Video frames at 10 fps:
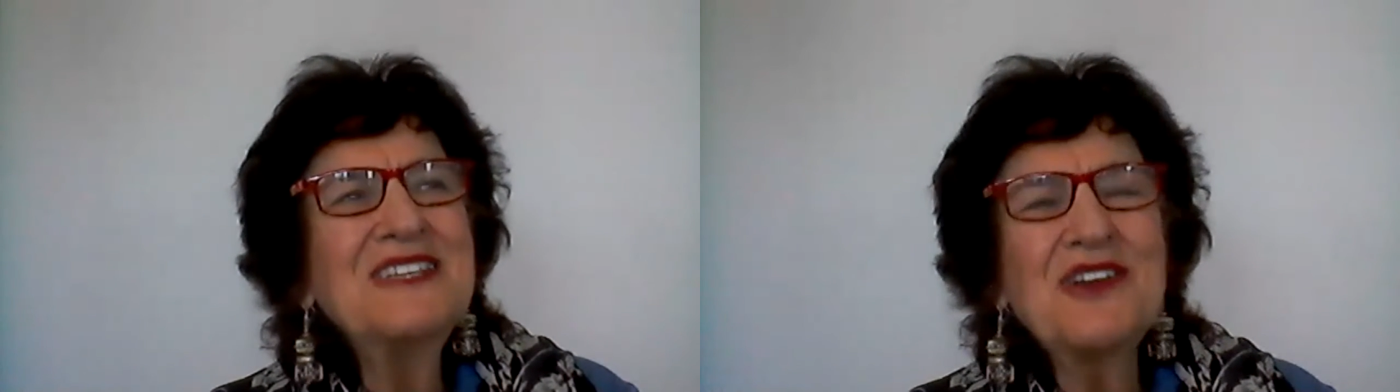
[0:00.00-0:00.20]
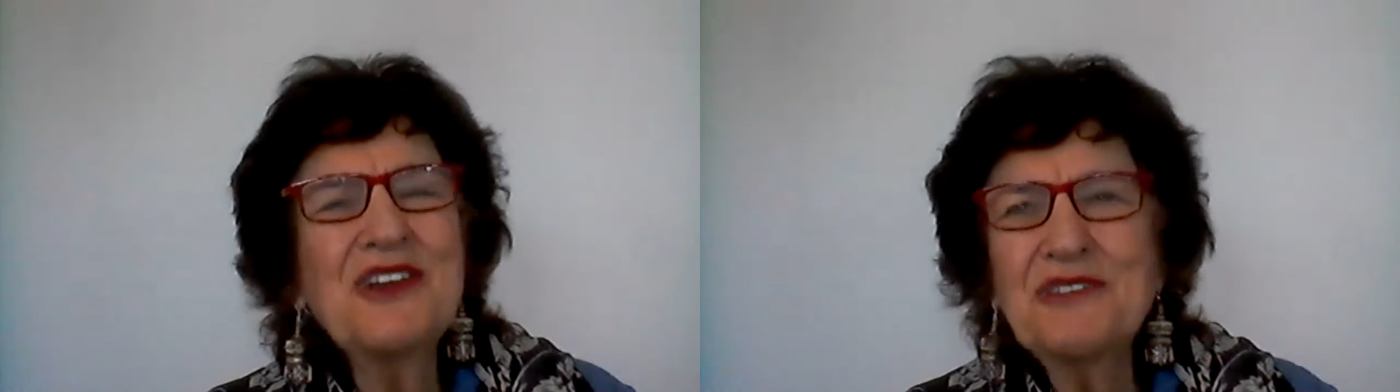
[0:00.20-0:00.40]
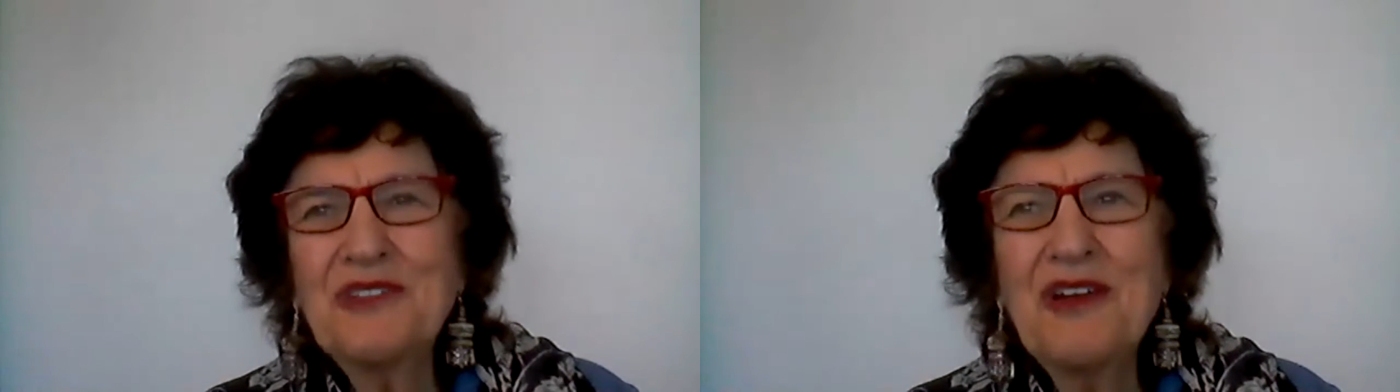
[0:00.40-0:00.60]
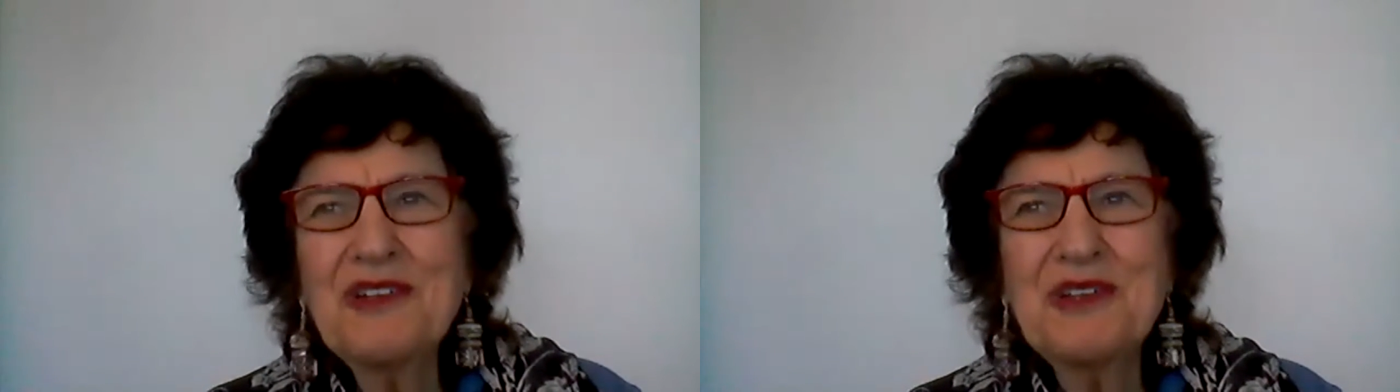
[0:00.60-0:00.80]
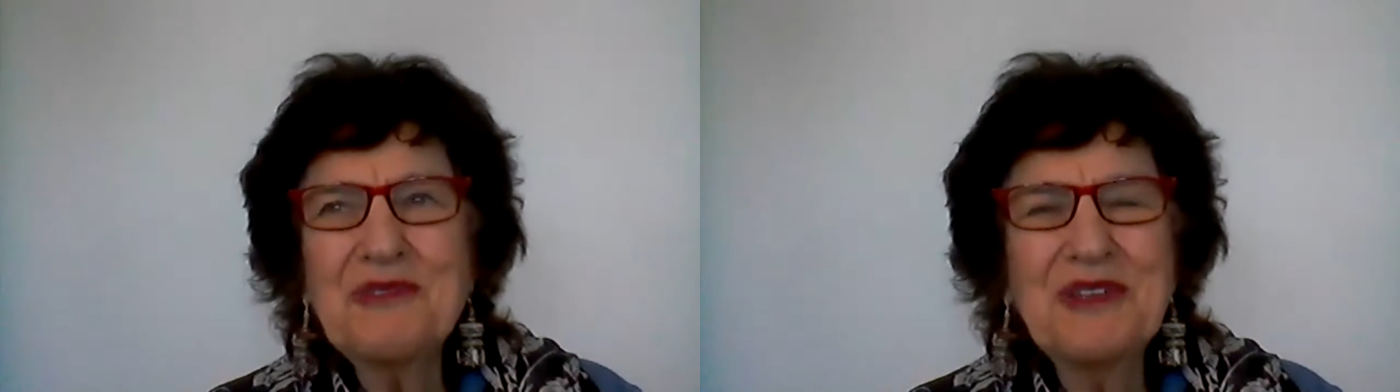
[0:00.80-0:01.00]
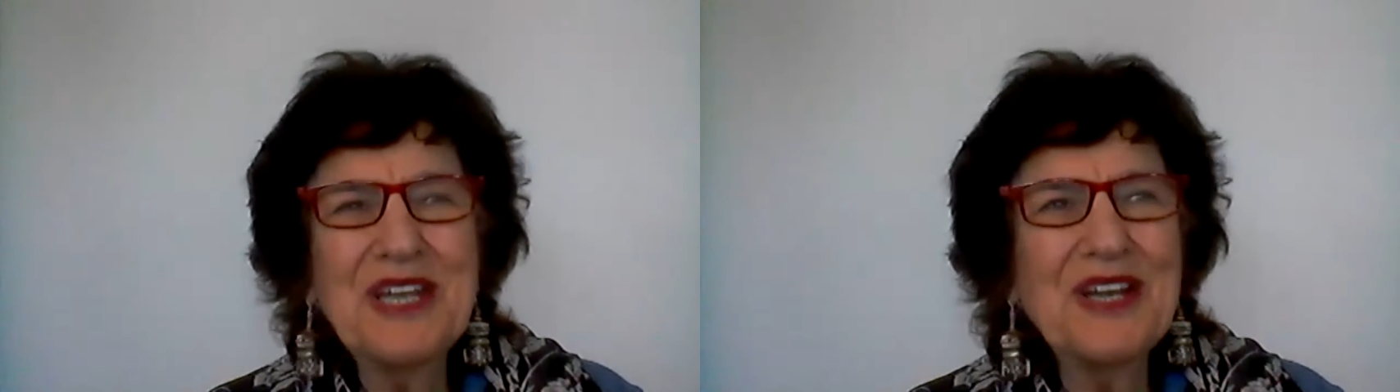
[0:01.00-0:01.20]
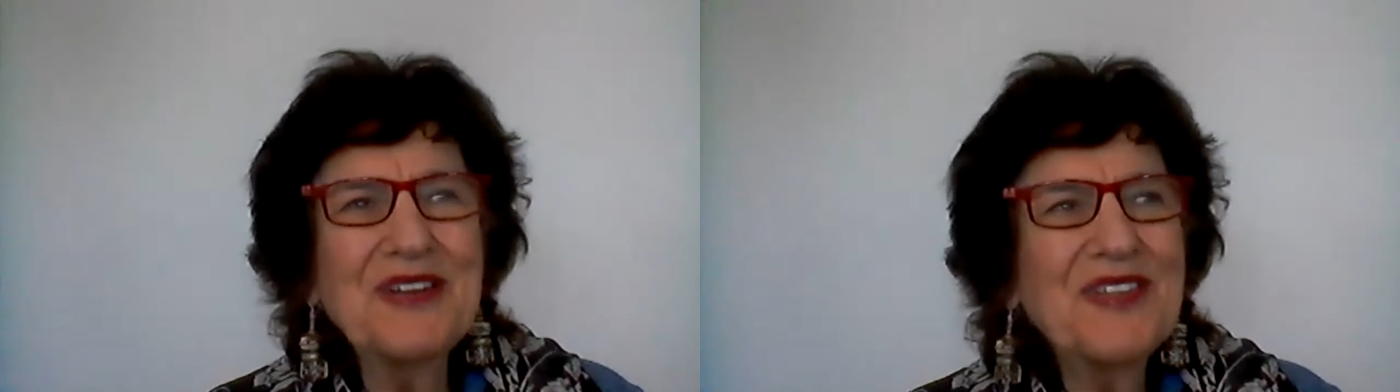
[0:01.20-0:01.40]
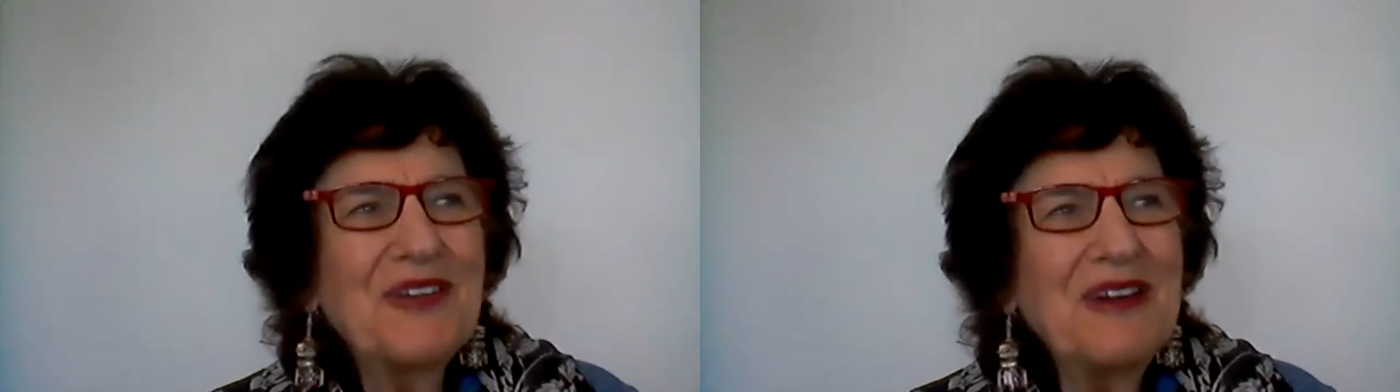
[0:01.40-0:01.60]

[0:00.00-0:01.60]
your long career,